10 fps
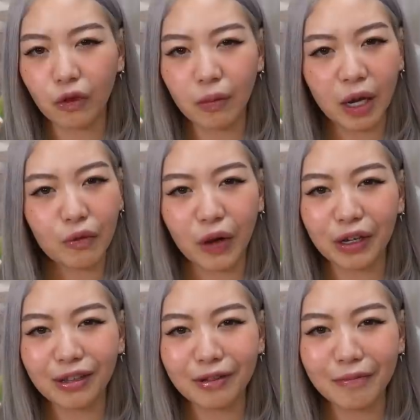for my
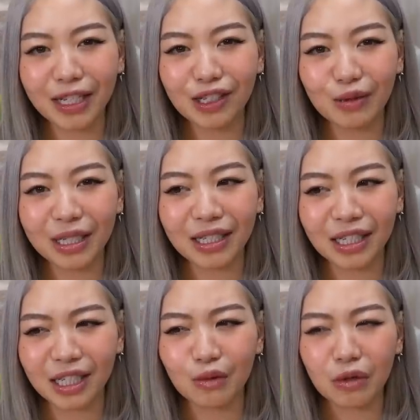regular men's US
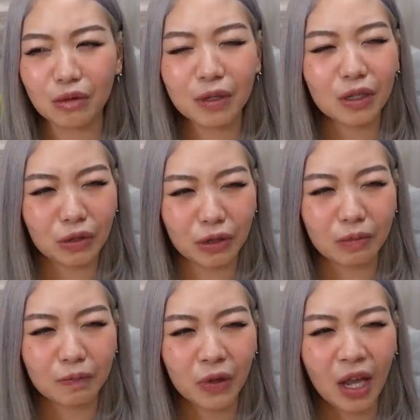6, it would have been
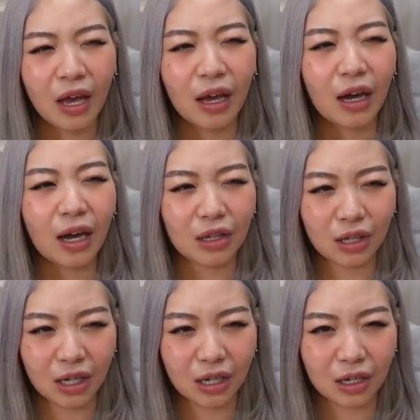good. I
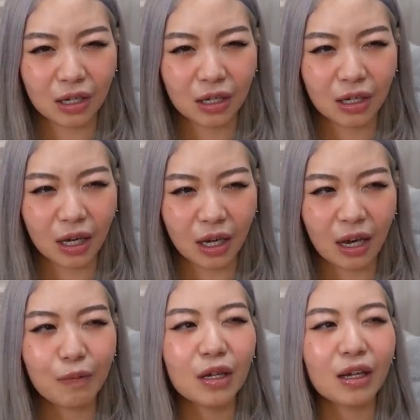think. Yeah,
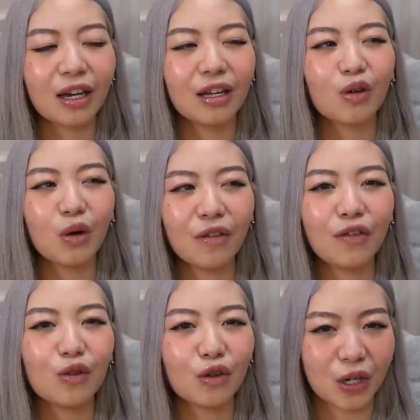I've been getting quite a
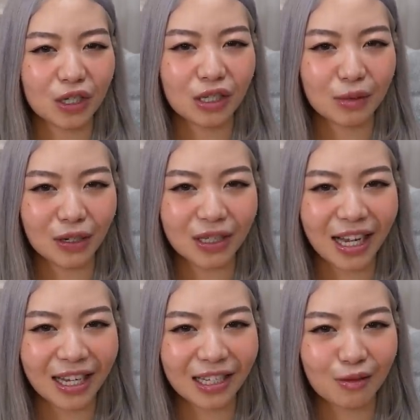few questions about
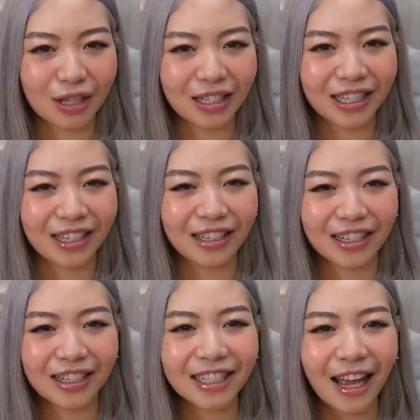sizing with the
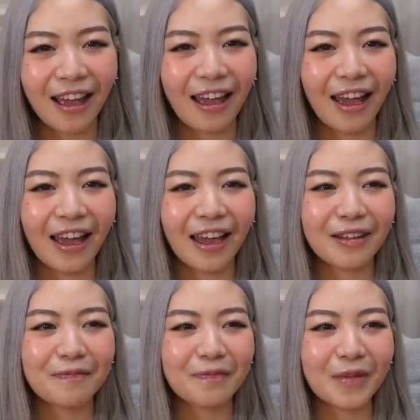sneakers,
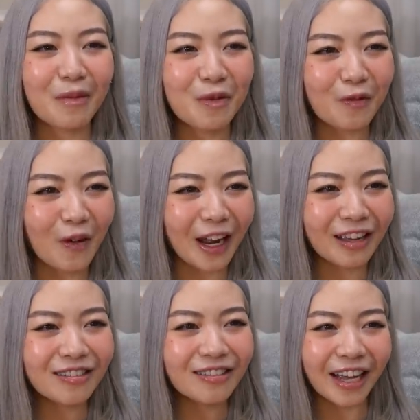and I'm
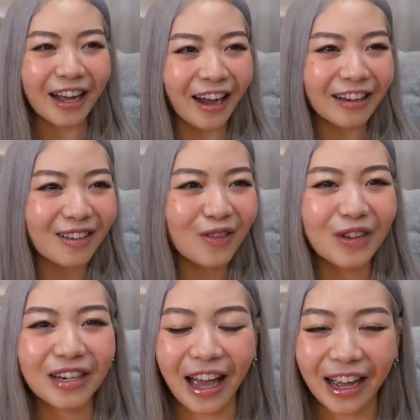afraid I can't give
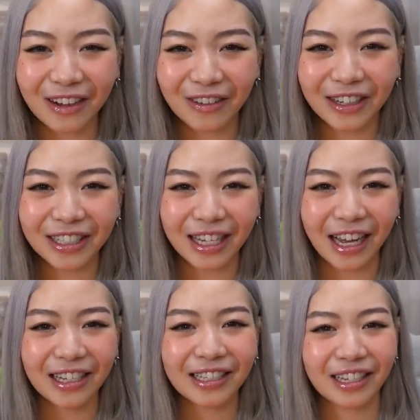you an accurate
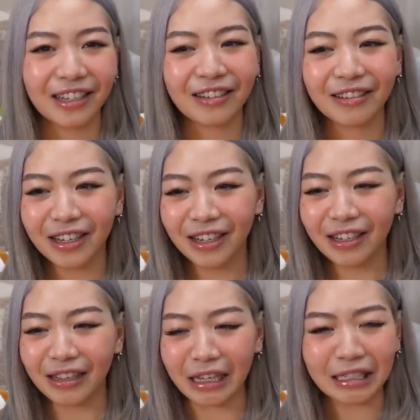sizing
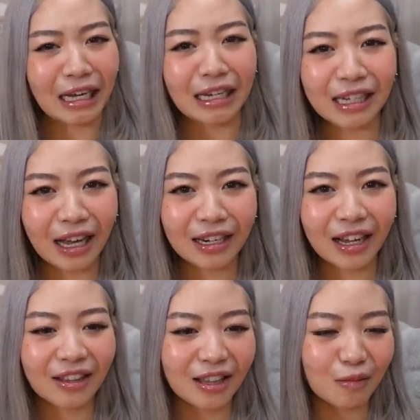like size guide
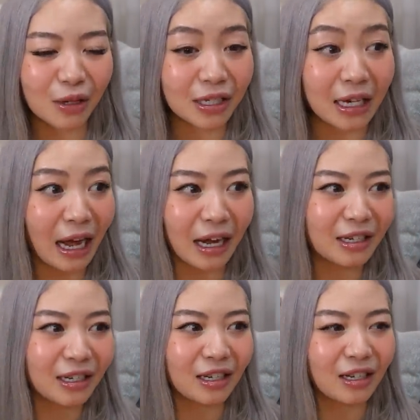kind of thing because I
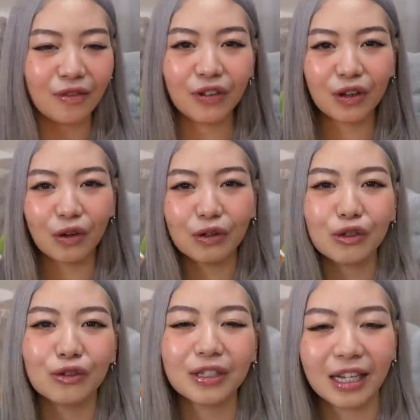didn't even go
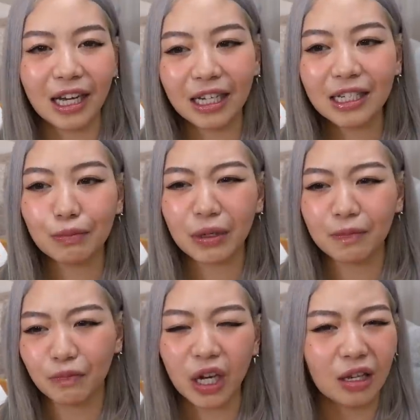true to size
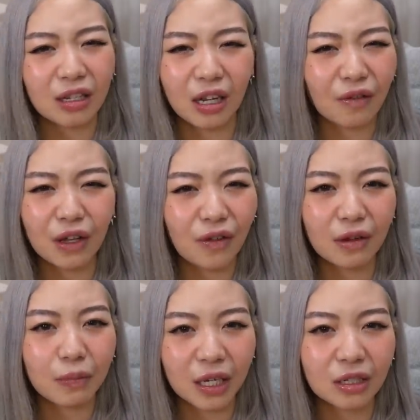but yeah they definitely
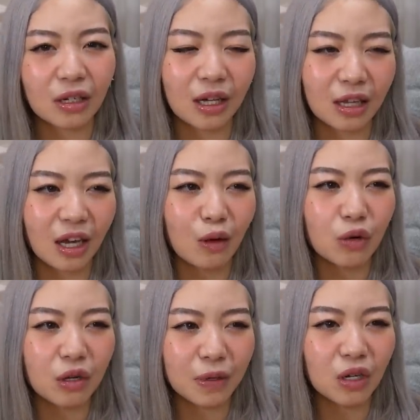fit big so I think I
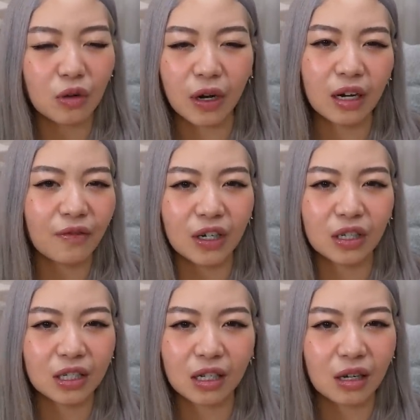would have been alright if I
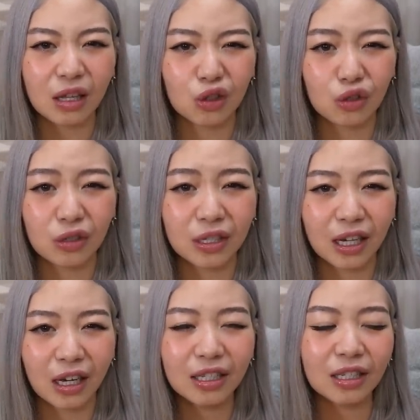just stuck like true to
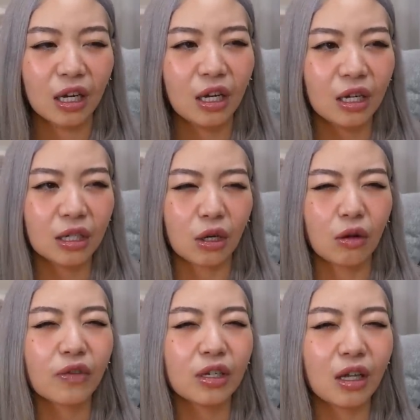size so
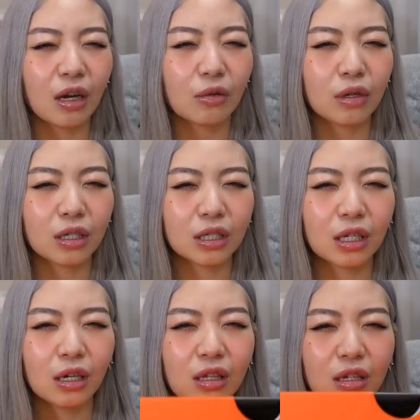hopefully that
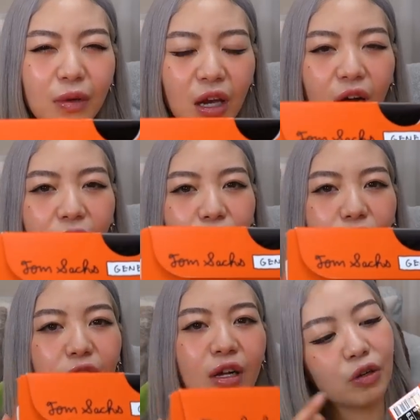was a little bit
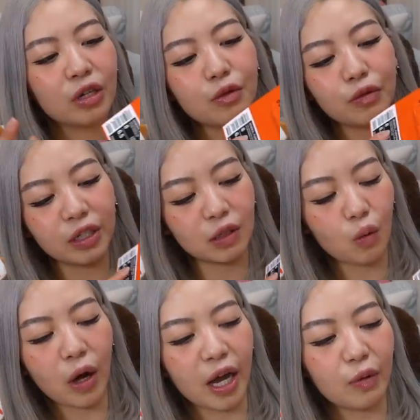helpful the only
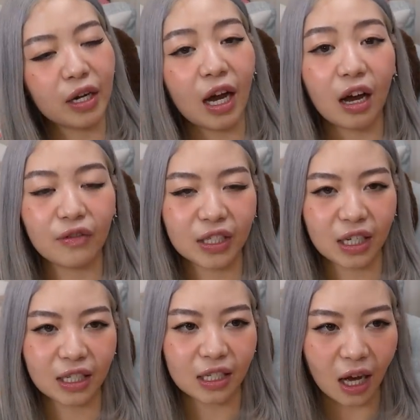reason why I went half a size